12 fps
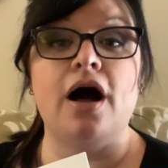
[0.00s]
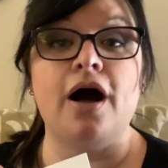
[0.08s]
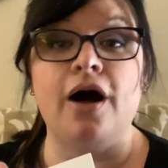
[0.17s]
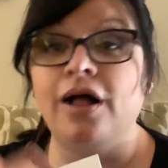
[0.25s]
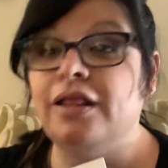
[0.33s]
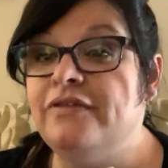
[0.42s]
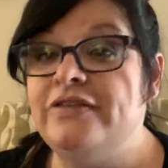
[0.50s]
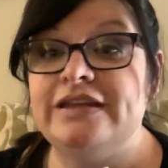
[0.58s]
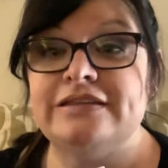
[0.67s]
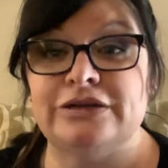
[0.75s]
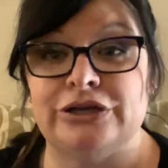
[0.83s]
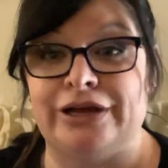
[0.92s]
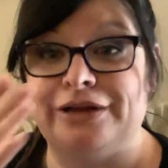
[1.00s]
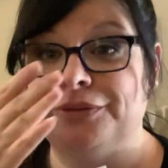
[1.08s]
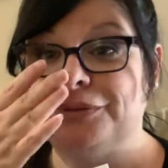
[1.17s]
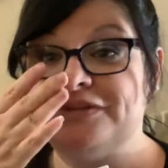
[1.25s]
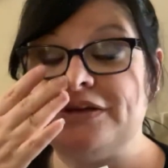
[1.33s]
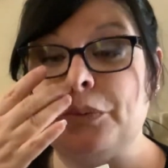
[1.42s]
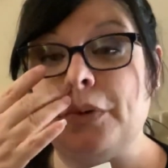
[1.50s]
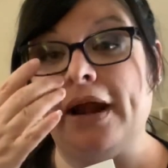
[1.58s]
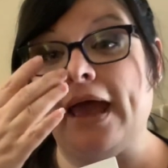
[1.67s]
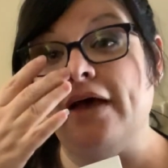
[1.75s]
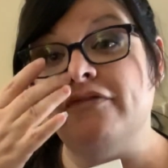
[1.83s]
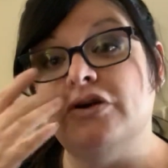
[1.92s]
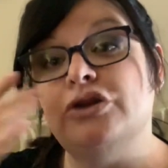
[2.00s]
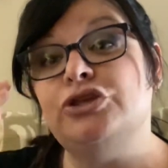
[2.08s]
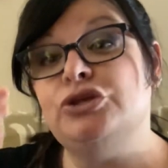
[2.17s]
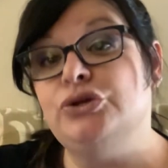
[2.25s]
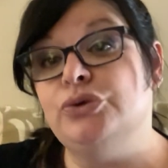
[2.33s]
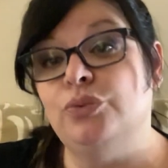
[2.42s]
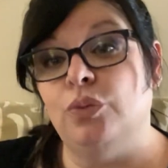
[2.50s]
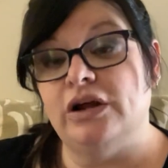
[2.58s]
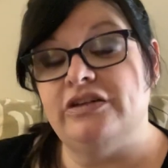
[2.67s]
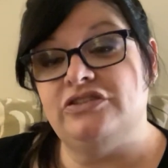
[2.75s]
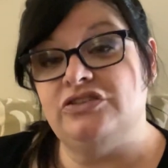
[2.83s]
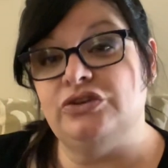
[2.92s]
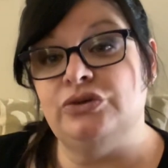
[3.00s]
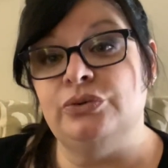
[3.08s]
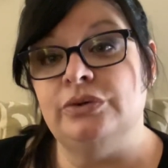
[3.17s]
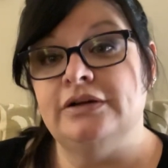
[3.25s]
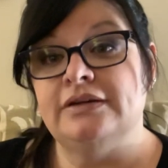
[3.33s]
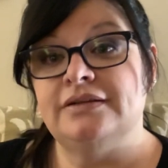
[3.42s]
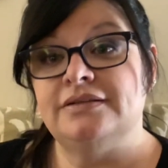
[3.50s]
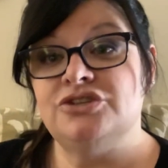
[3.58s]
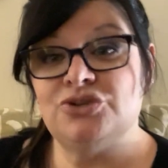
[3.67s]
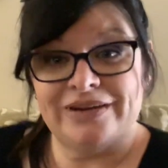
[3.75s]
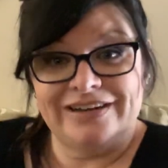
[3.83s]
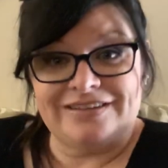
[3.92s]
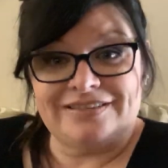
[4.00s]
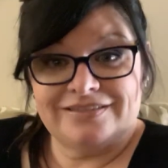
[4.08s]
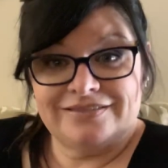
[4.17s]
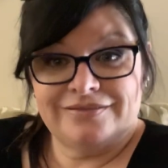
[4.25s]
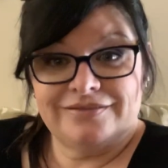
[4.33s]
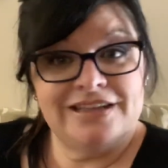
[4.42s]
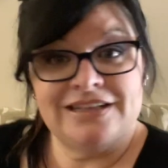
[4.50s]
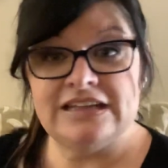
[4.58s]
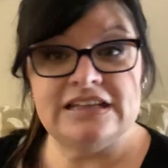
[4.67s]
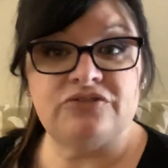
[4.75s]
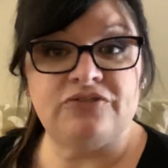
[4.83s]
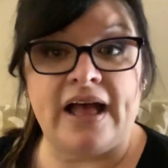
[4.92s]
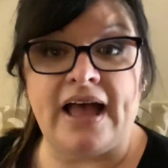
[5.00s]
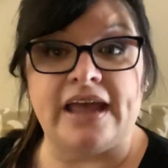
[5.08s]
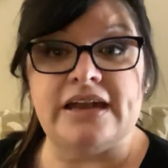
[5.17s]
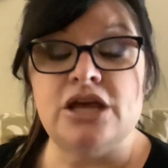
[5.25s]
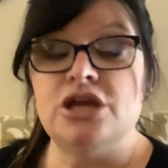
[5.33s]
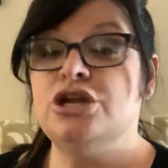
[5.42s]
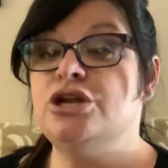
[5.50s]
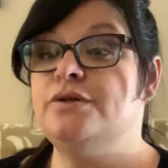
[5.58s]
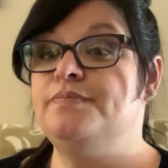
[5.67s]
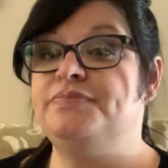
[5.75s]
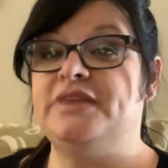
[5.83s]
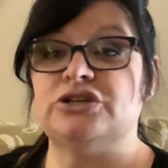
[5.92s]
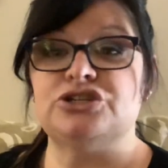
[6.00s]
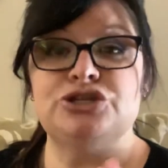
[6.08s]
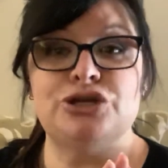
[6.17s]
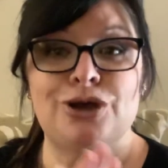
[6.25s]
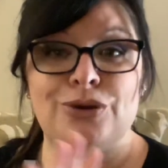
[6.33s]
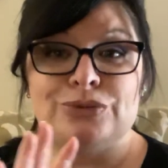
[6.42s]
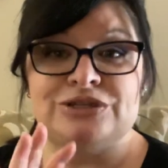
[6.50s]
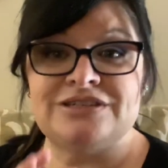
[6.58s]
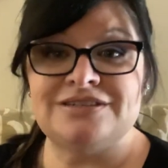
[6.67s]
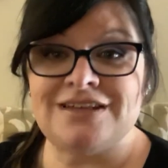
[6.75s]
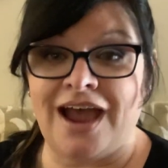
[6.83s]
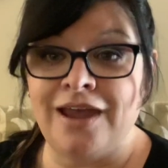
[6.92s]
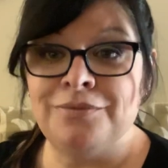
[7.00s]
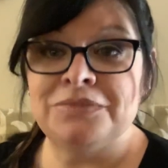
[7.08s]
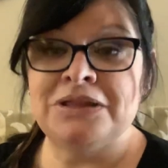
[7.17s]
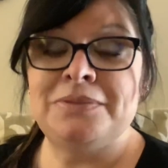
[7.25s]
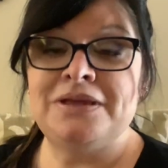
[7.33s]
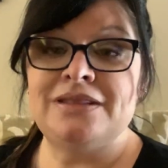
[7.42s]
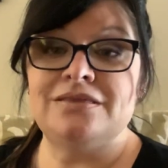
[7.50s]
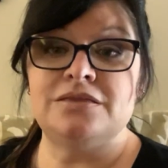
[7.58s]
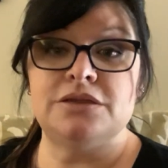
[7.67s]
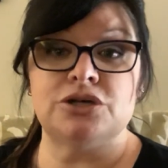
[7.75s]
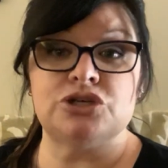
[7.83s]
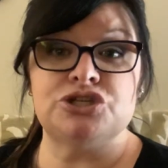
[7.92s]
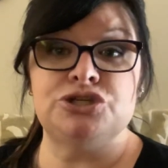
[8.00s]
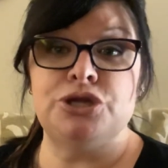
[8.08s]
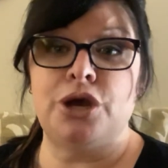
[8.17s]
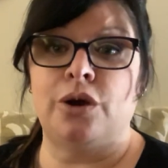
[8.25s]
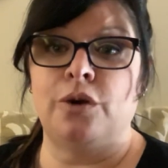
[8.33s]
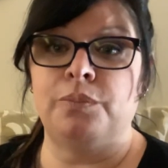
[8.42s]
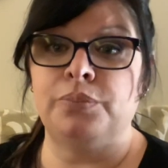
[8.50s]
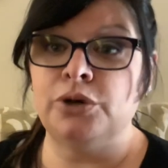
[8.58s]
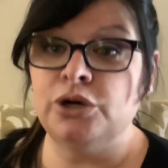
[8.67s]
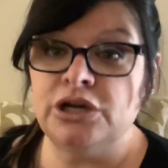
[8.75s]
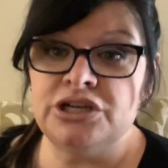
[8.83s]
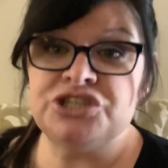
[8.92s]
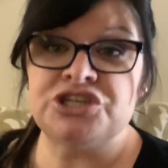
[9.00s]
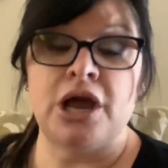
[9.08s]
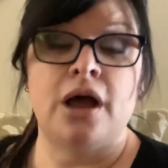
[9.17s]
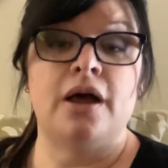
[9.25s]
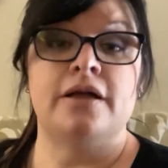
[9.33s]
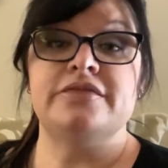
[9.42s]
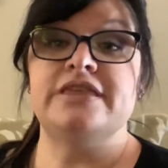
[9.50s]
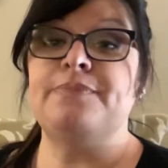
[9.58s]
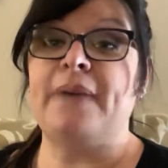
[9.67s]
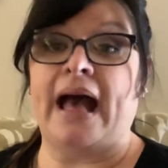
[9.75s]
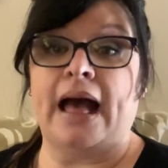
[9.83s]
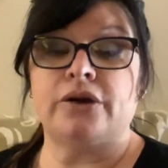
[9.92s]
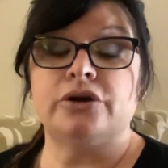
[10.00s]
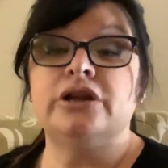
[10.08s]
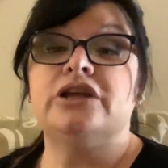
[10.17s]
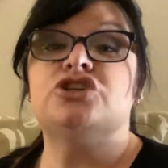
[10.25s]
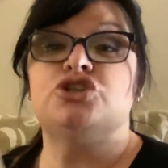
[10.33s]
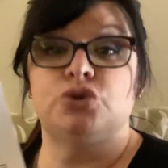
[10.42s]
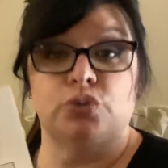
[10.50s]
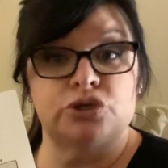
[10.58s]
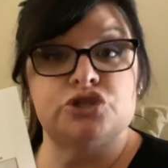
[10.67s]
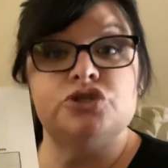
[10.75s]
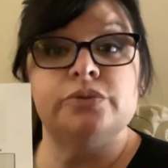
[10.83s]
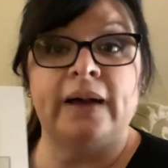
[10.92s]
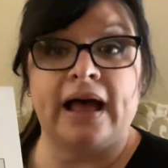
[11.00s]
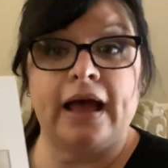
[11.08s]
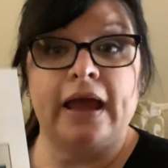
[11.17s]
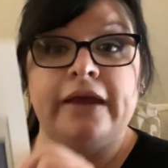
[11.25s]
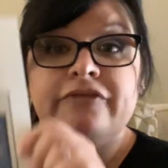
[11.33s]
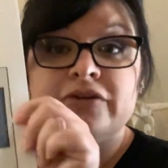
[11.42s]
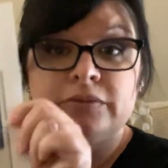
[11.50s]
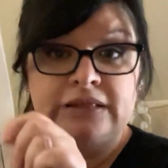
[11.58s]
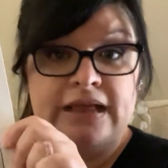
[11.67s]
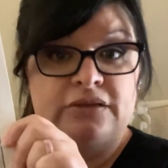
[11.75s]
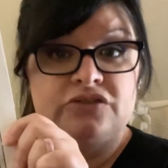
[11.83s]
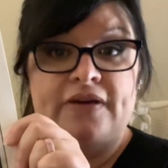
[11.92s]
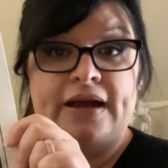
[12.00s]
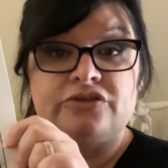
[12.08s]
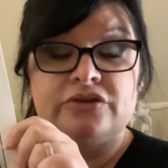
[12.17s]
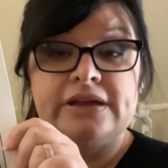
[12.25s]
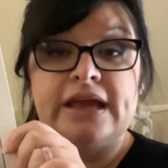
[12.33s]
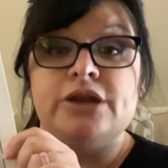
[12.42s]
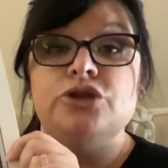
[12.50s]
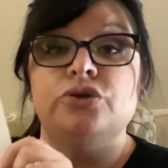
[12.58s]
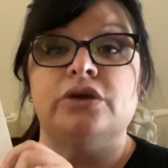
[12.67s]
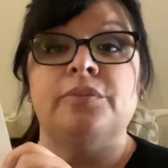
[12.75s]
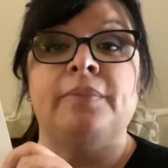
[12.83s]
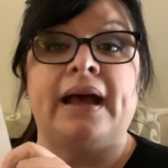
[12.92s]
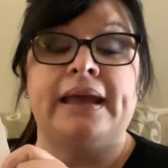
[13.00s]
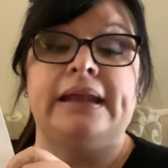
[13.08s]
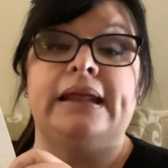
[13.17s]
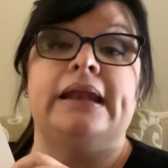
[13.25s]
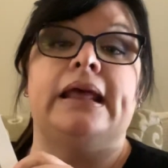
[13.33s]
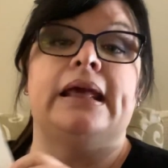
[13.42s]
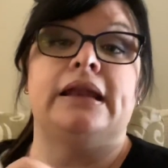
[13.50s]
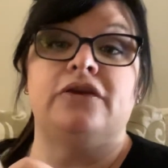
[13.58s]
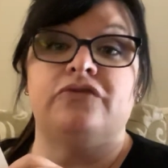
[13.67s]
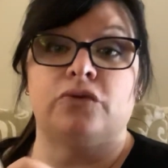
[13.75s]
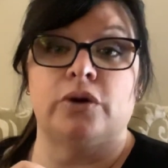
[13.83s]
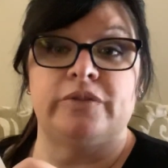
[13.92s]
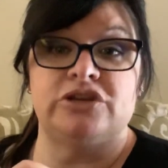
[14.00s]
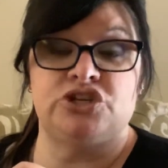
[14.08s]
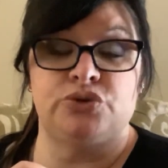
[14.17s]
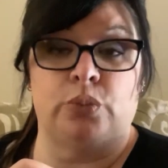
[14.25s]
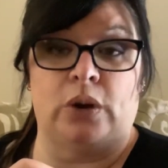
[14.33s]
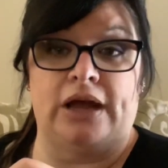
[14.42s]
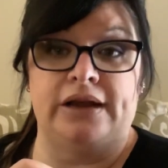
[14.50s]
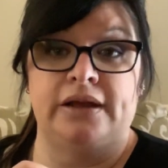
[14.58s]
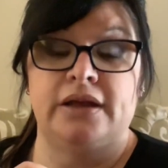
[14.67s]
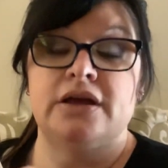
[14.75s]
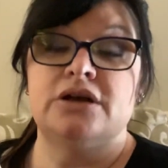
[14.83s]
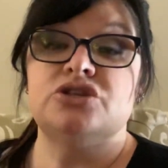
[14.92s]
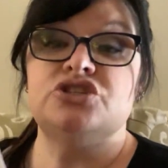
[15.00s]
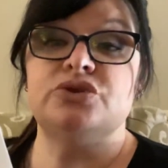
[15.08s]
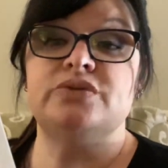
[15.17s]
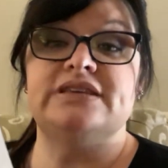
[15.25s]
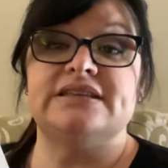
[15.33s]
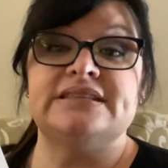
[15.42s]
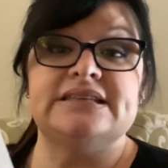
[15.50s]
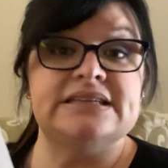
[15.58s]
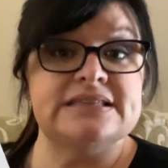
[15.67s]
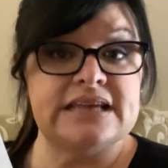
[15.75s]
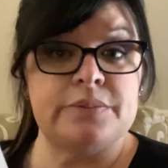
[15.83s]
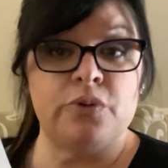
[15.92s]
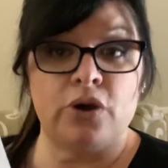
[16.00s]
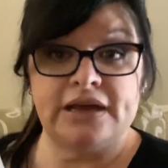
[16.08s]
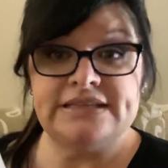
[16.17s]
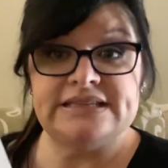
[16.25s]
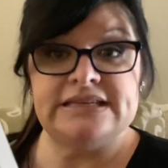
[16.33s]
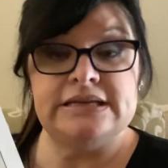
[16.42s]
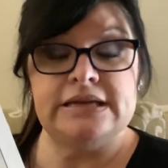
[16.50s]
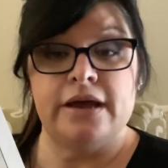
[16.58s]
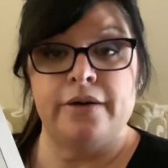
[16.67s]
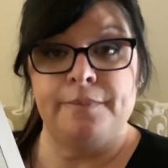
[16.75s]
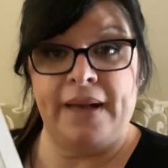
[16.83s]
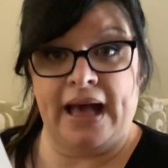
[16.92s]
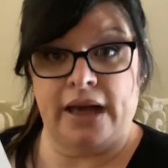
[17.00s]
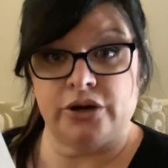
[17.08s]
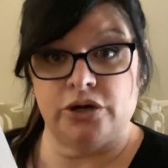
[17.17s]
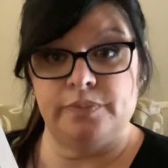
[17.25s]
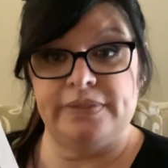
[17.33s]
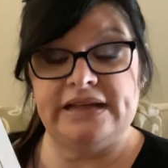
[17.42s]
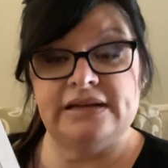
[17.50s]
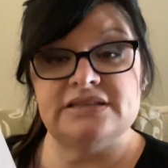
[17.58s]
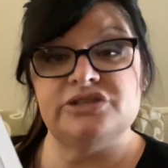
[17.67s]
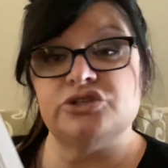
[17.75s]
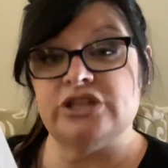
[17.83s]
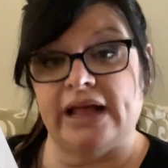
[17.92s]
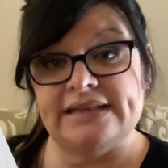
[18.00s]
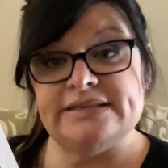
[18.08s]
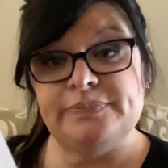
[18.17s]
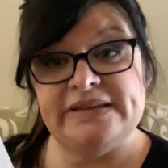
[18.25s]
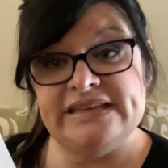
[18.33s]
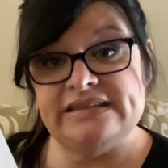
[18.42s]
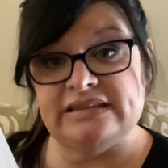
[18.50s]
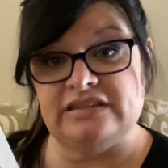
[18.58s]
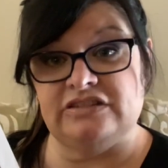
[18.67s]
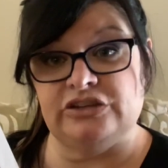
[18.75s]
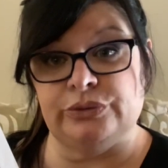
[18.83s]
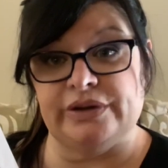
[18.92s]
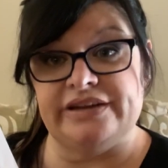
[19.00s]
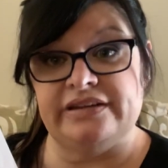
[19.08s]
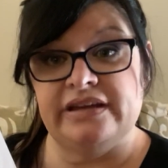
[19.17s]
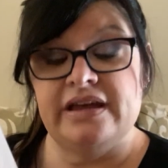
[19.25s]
All of it is good. So whatever you want to do, join us. It's fine. There's no time limit. There's no push. The pattern is yours to buy from cloudsfactory, and you can buy it in any form that you want. So this is a pricey pattern because there's lots of pieces to it.